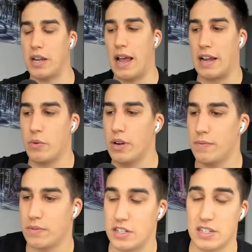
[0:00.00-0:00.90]
to
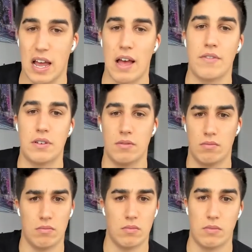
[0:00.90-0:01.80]
anyone. They just haven't
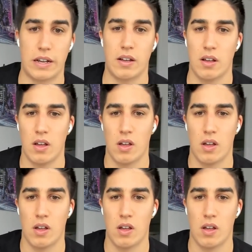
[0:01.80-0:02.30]
like.